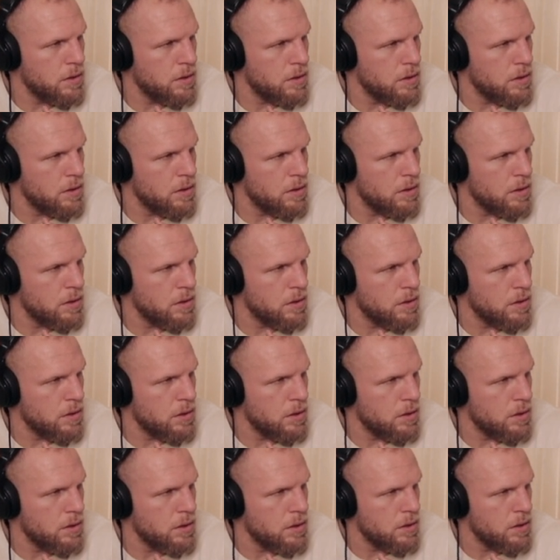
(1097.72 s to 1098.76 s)

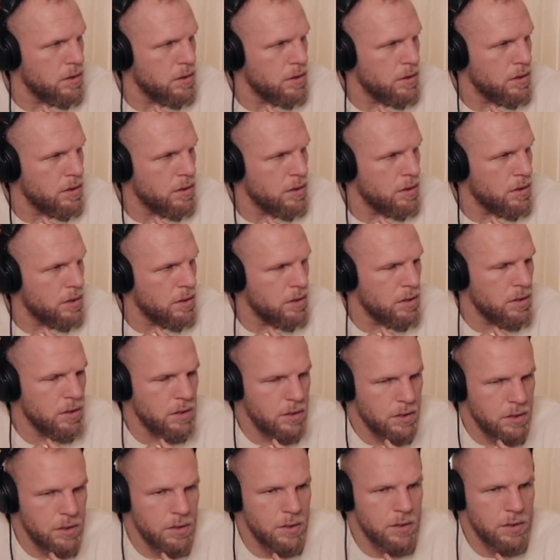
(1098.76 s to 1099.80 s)

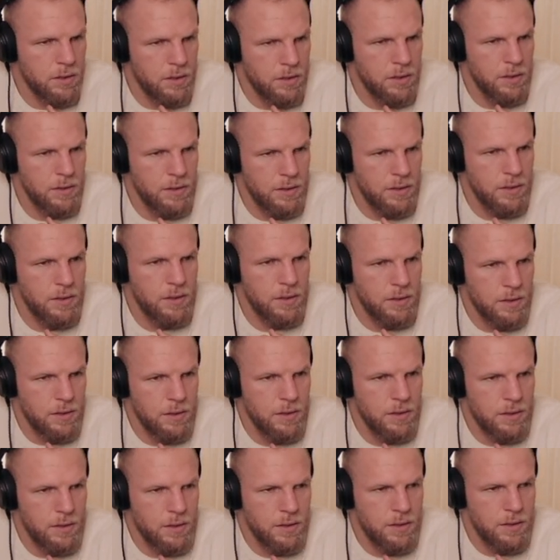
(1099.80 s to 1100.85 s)

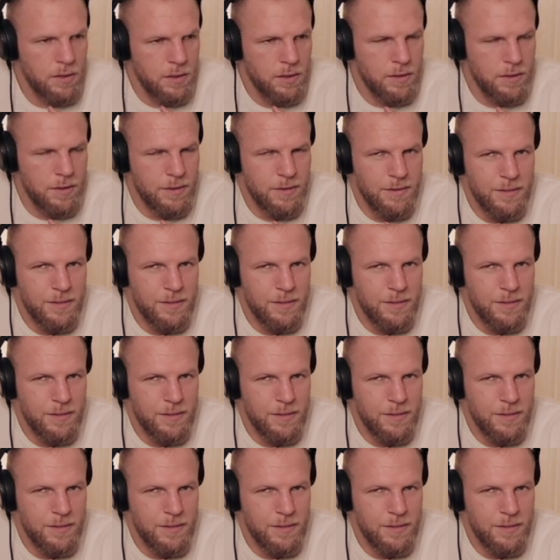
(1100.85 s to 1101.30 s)
The person shown says nothing.